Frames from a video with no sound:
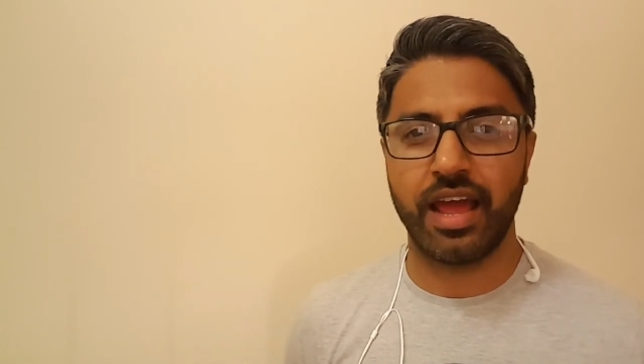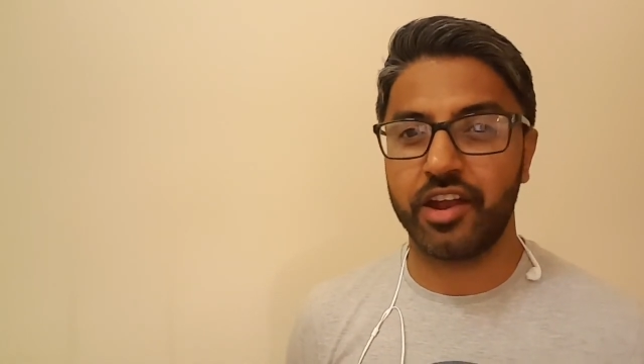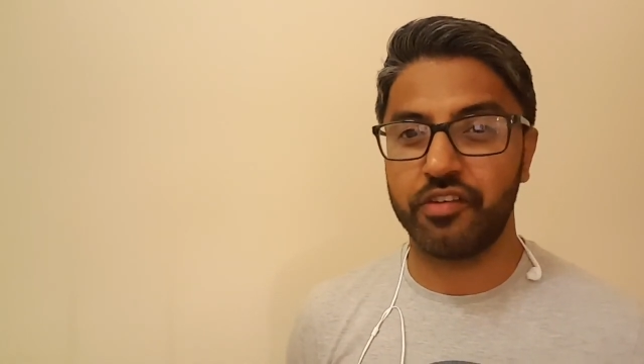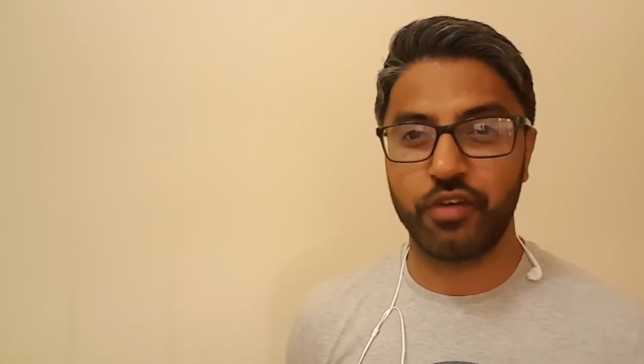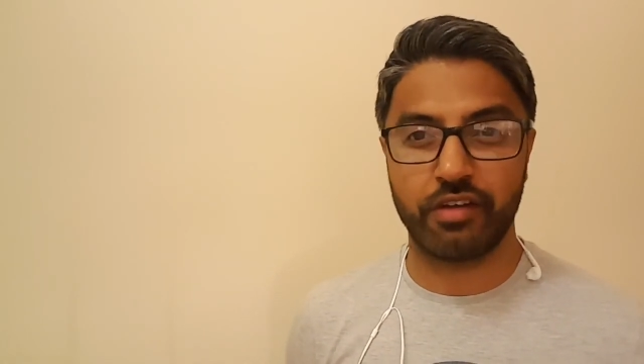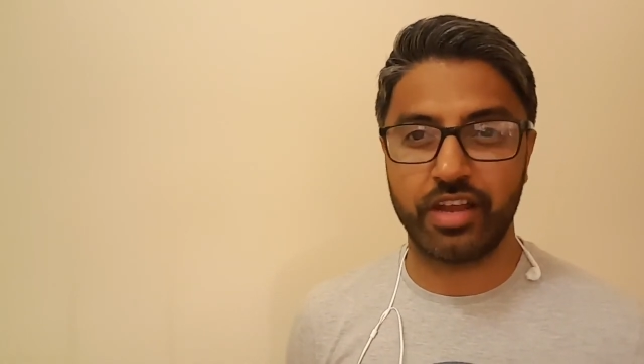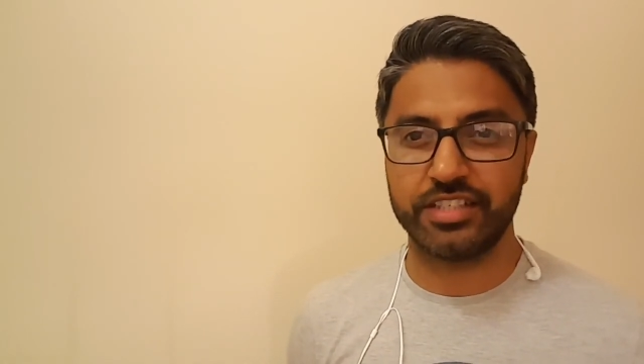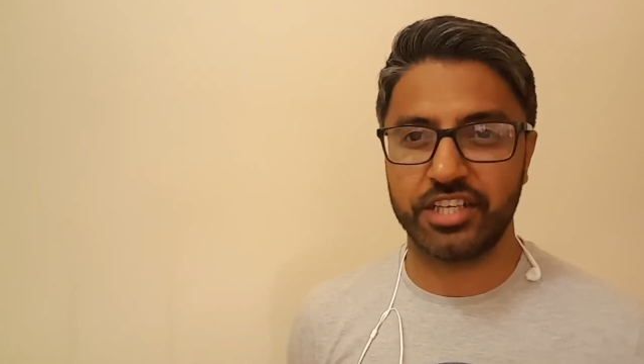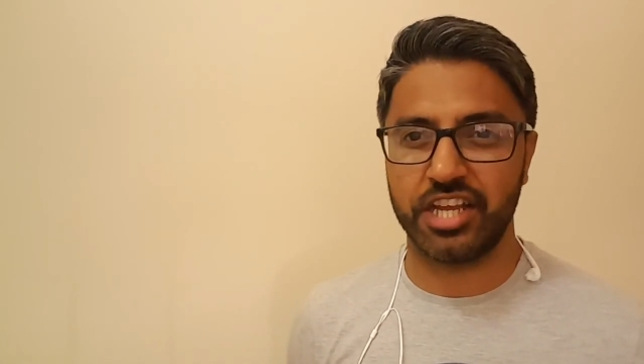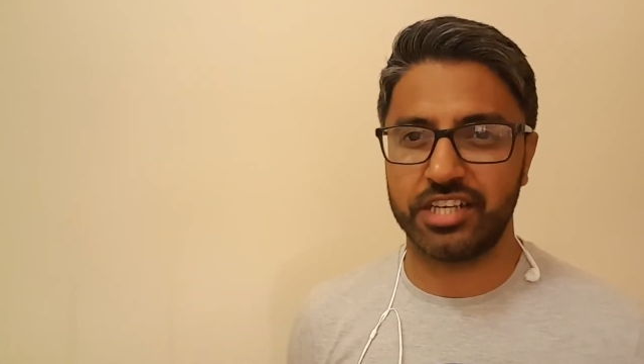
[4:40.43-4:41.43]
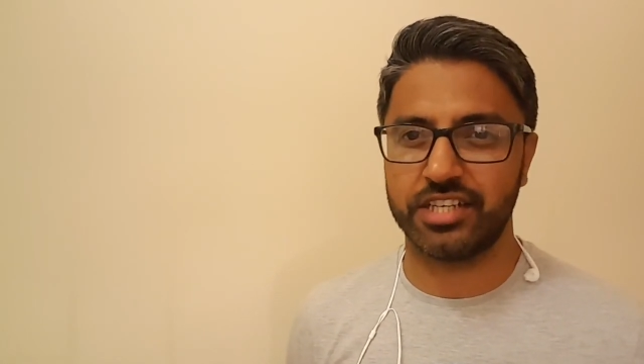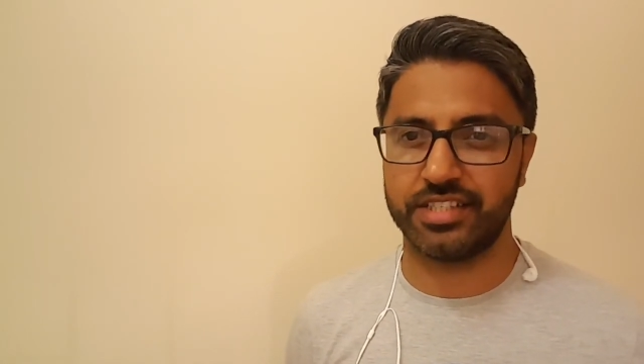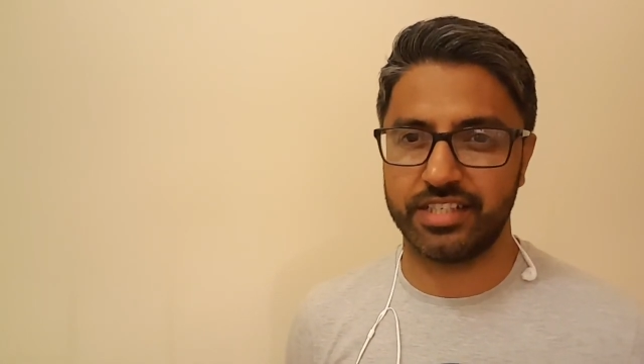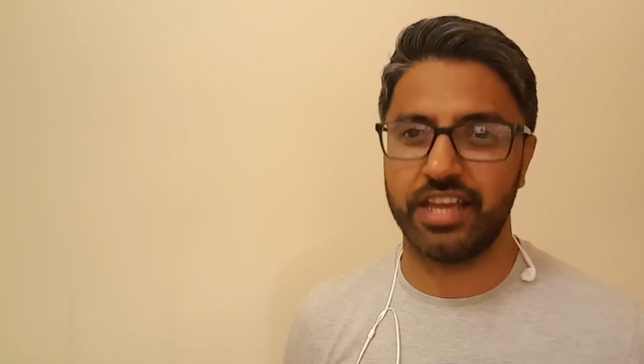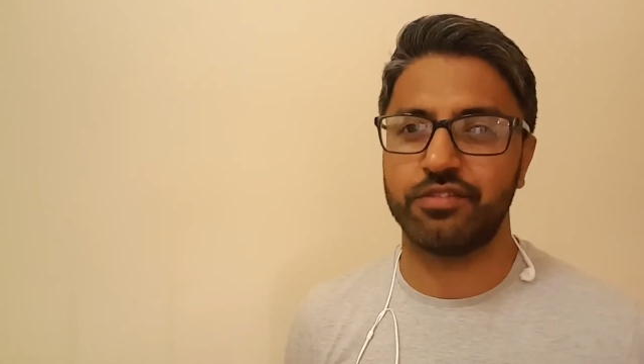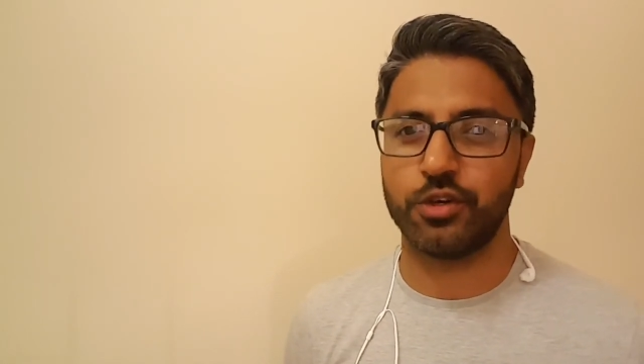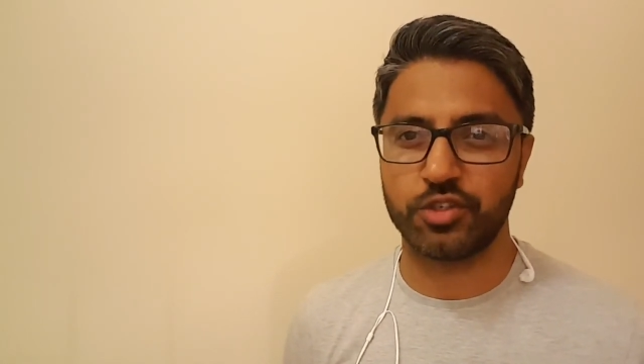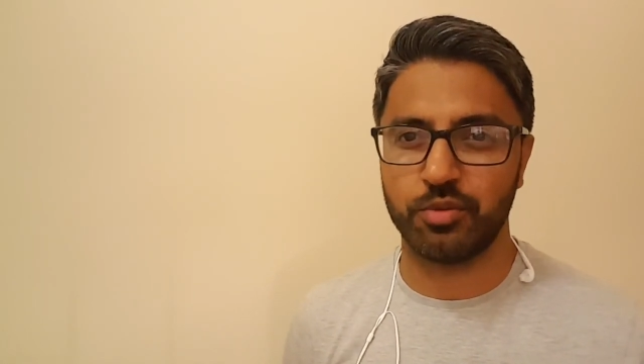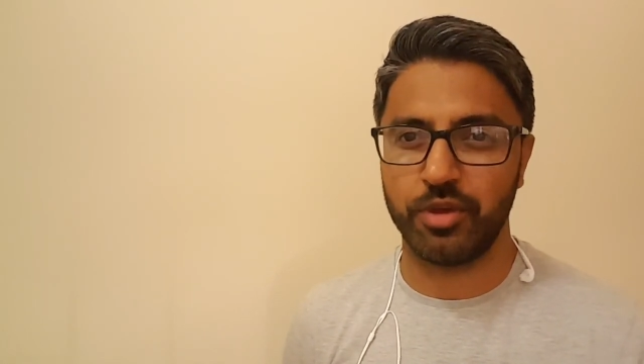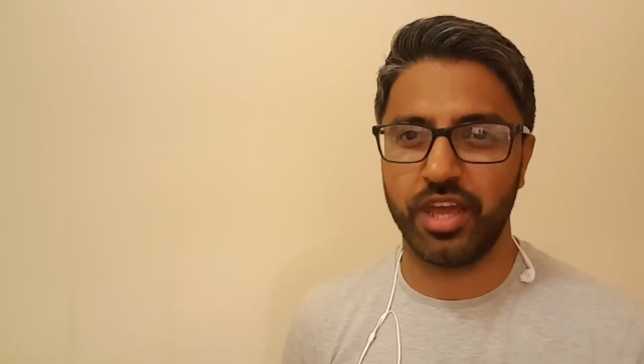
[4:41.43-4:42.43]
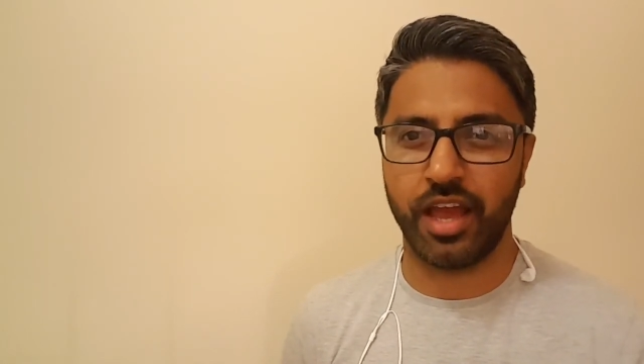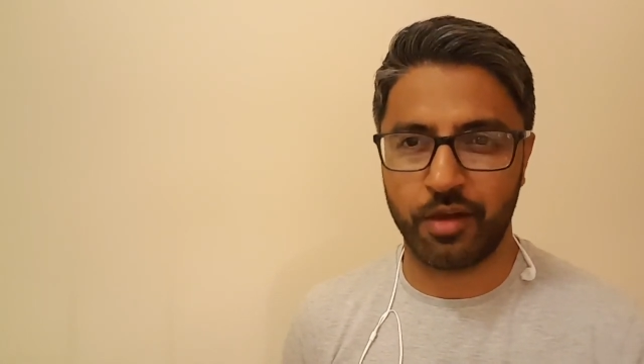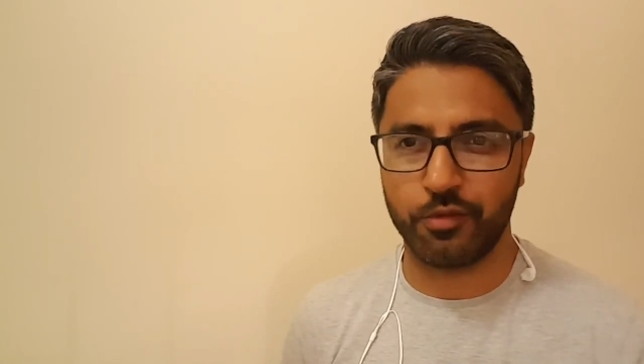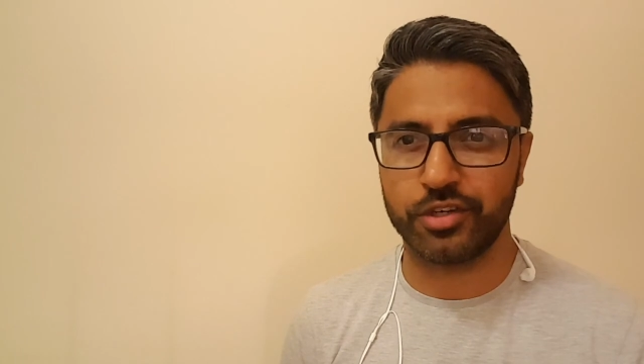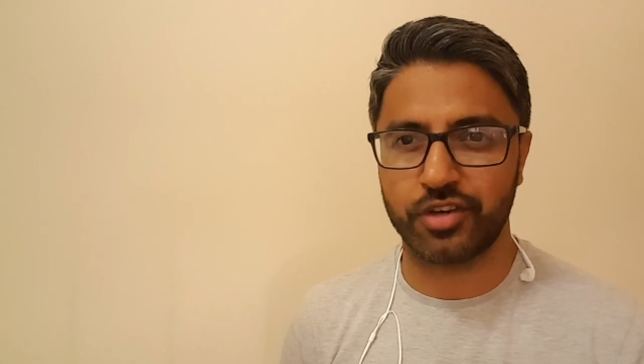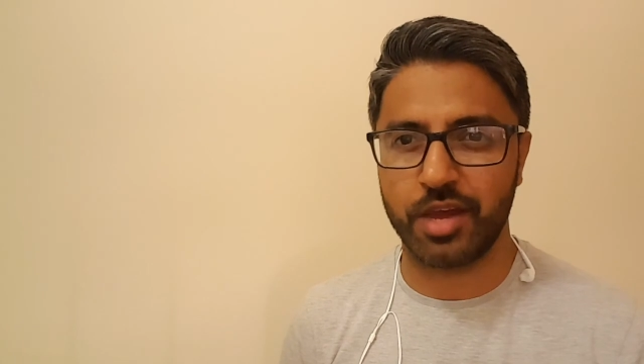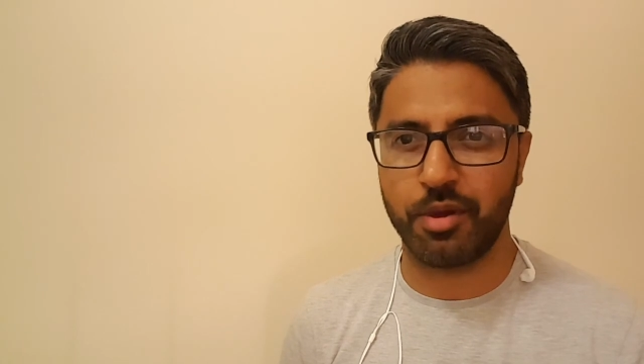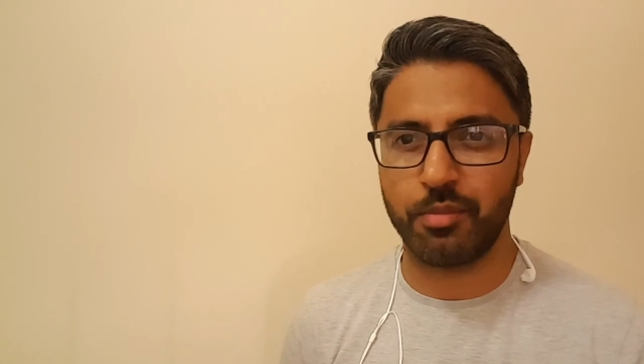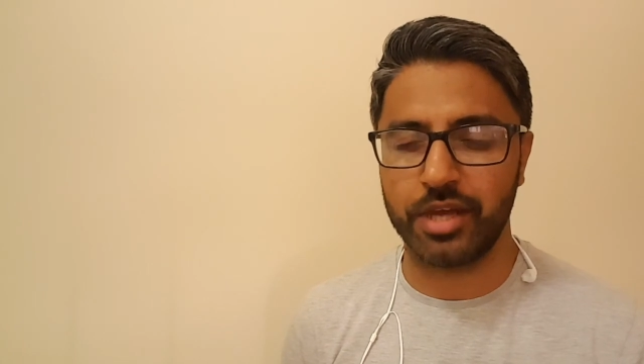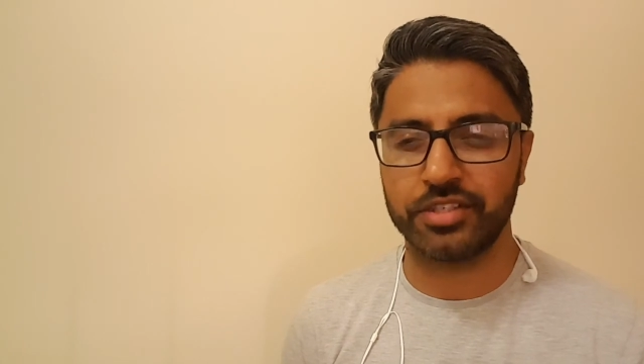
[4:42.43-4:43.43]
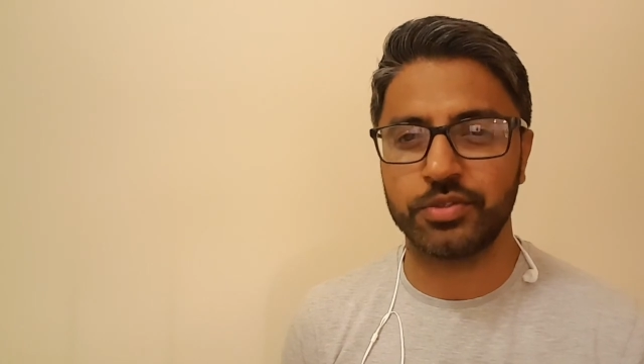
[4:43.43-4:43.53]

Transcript: And if you have any suggestions, give those to me and I will try my best